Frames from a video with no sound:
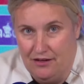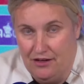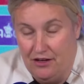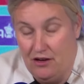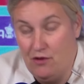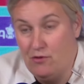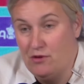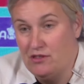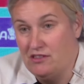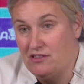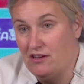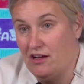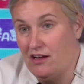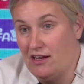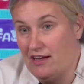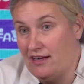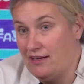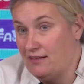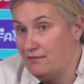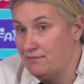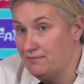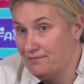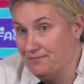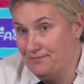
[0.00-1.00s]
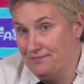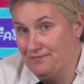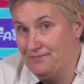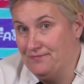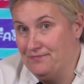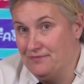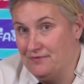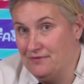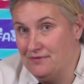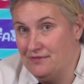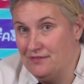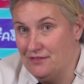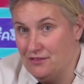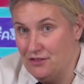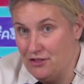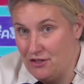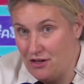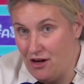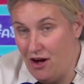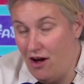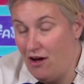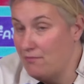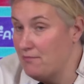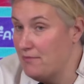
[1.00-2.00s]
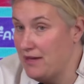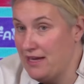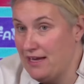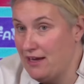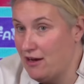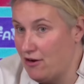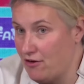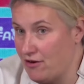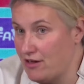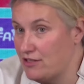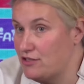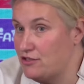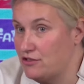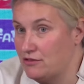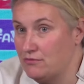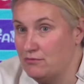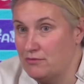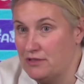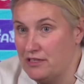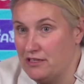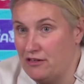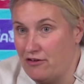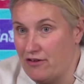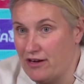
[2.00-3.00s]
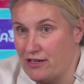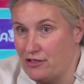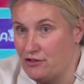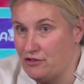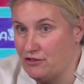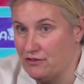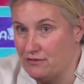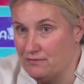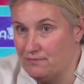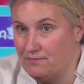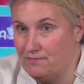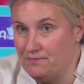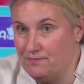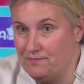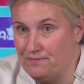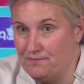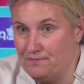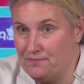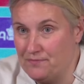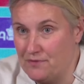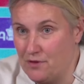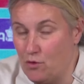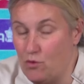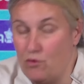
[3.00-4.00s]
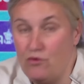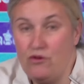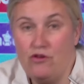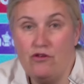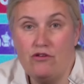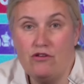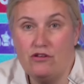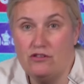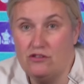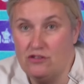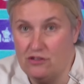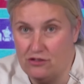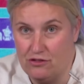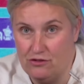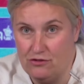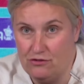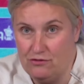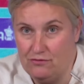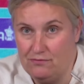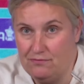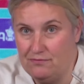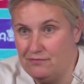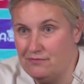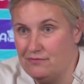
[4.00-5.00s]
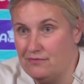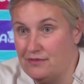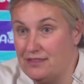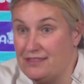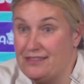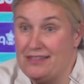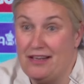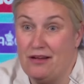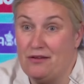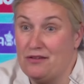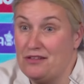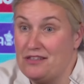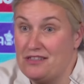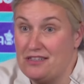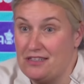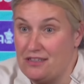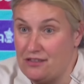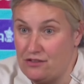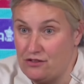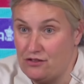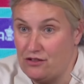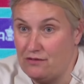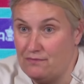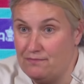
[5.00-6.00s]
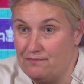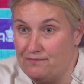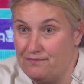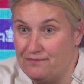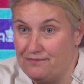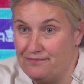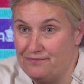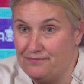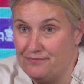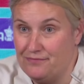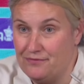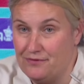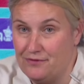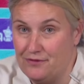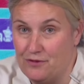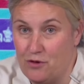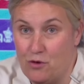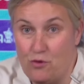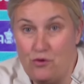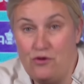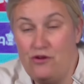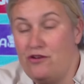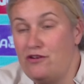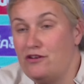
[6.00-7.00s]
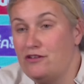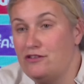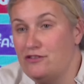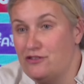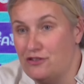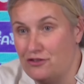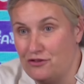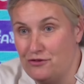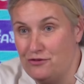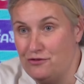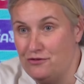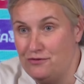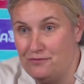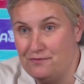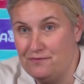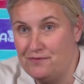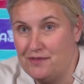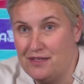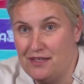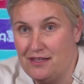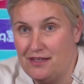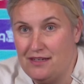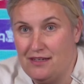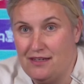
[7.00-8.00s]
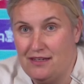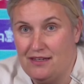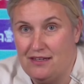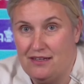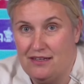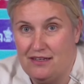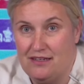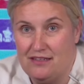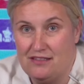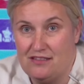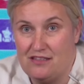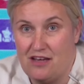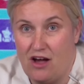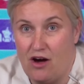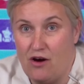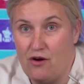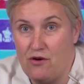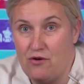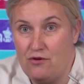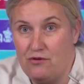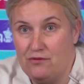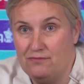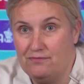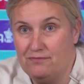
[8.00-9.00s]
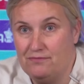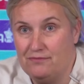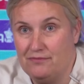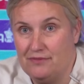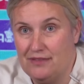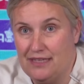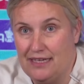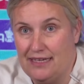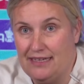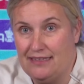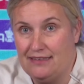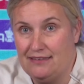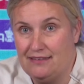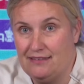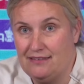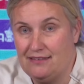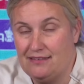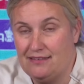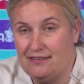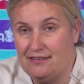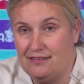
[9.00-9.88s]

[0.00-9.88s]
"You know what, darling? You can't meet aggression with aggression. All you can do is tell the teacher. All you can do is go and,